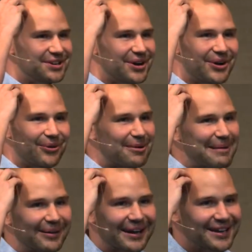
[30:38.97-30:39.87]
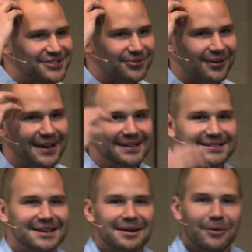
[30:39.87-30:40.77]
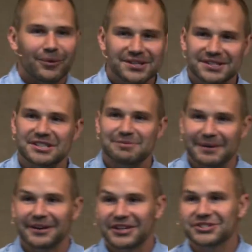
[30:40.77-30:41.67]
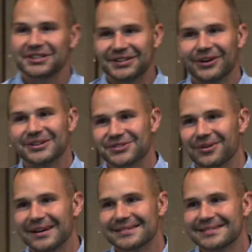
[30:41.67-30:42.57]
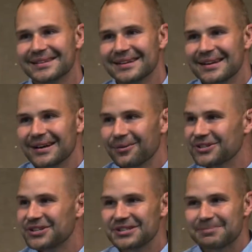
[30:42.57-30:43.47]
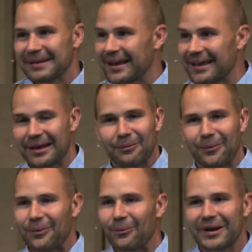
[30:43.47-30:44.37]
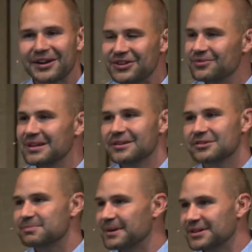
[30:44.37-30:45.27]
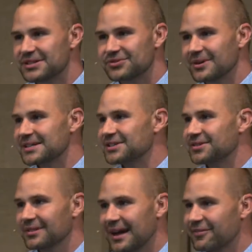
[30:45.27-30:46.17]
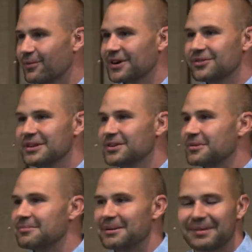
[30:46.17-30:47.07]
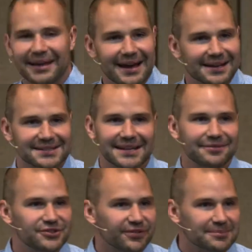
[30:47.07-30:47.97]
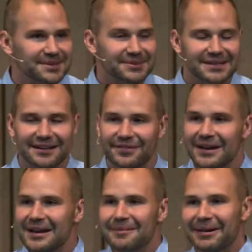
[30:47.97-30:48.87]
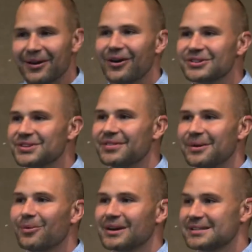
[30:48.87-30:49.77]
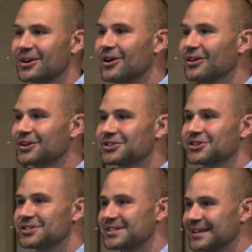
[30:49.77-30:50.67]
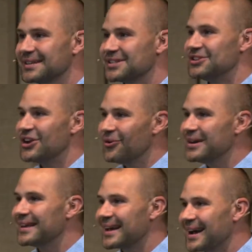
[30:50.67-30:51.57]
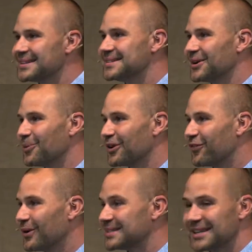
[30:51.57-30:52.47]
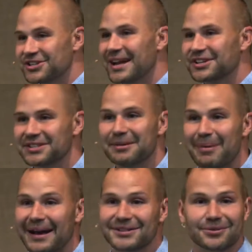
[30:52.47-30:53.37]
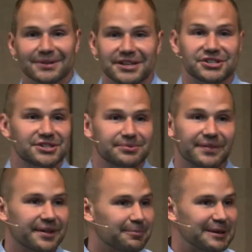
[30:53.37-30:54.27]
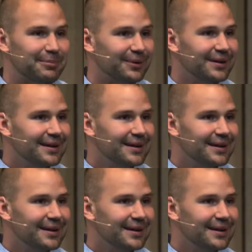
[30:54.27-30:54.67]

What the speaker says: know about God's grace. I want us to experientially know his grace. I want you to just be like, where do you need to experience his grace in your life? Where do you need to remember that God has saved you from some stuff? But I also then want us to call our church to say, listen, knowing that God has done a work for us, that should actually impact our relationships with other people.